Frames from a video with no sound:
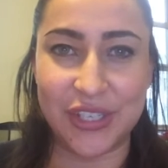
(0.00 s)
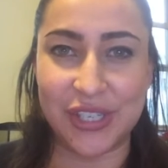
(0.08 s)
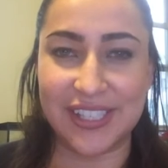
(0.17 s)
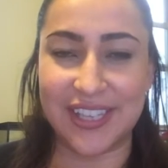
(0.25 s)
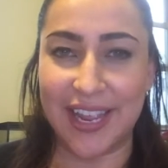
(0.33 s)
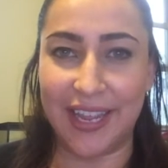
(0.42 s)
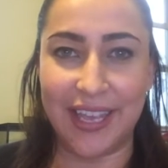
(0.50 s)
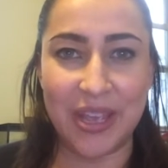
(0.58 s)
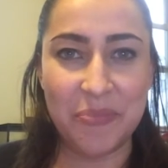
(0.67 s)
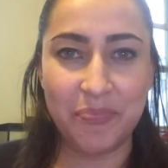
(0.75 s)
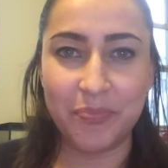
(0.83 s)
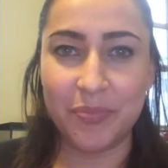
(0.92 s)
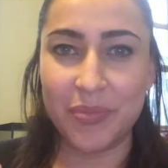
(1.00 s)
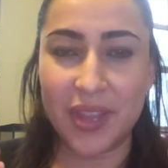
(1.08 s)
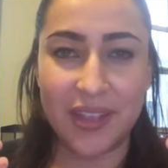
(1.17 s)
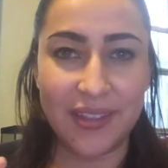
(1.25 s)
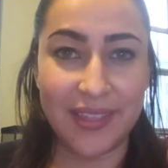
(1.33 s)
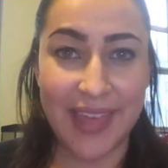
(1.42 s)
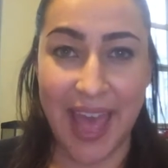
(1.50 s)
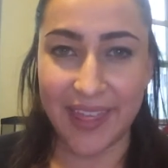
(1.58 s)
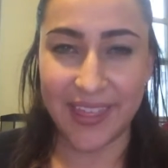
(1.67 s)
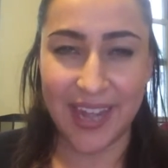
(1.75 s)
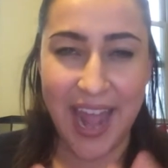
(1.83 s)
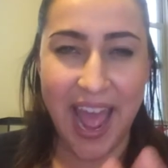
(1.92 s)
just like, that
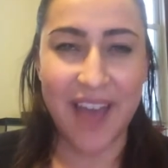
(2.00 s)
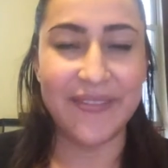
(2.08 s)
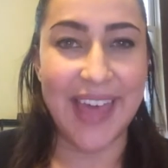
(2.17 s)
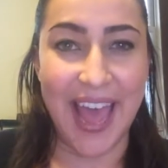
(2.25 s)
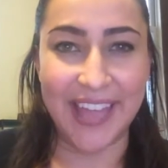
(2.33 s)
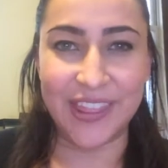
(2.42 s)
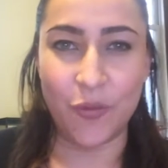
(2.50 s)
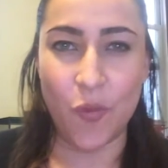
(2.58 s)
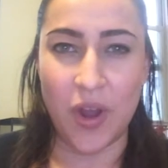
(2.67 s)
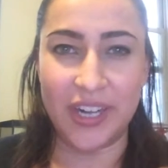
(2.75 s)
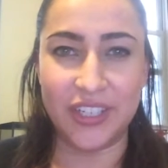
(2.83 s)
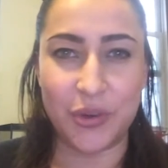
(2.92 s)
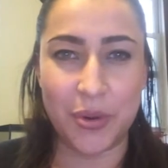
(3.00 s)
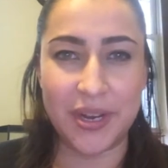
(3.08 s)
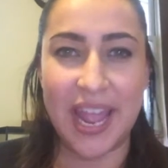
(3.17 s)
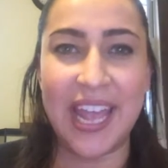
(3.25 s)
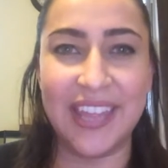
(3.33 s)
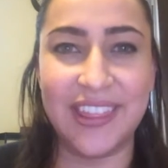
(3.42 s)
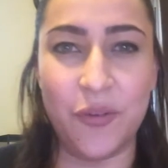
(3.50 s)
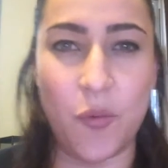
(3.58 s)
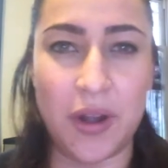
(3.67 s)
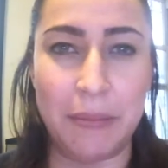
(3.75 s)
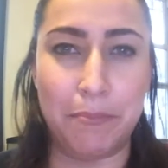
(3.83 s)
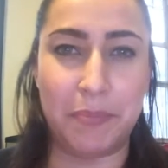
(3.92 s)
have that want to create, that
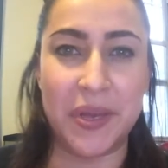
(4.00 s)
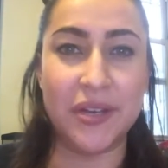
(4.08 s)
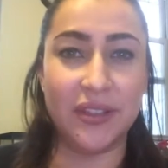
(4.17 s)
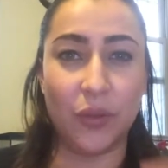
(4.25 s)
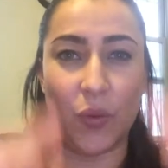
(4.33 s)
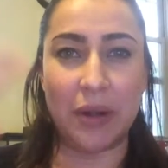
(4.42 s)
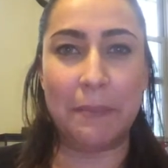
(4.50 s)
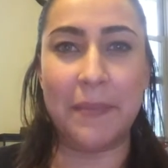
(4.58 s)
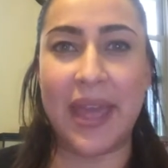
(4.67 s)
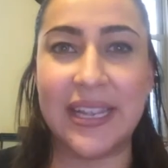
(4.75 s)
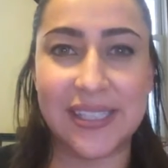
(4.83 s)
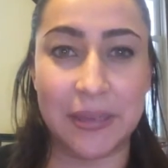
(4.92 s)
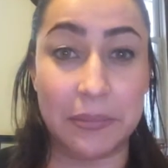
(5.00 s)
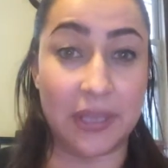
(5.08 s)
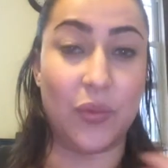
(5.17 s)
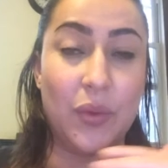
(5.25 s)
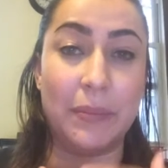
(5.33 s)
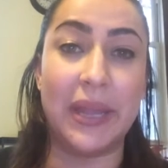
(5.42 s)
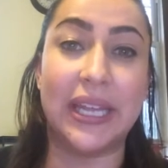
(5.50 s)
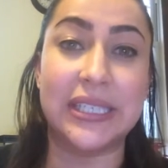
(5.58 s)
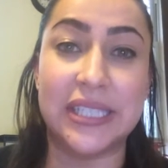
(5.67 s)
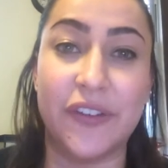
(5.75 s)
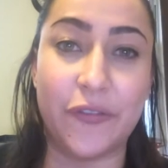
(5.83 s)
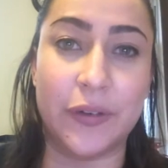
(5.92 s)
want to build, that want to make something, that want to make a
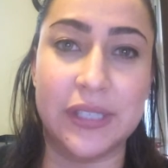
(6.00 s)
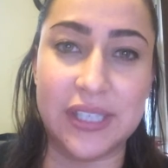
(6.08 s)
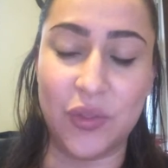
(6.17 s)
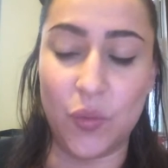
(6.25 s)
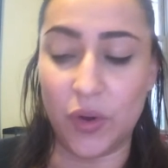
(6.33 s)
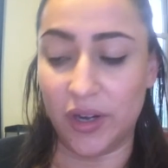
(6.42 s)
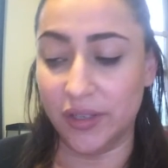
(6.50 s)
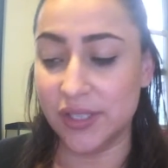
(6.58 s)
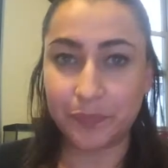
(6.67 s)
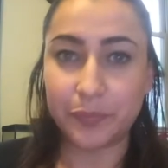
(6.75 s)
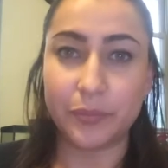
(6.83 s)
difference in the world.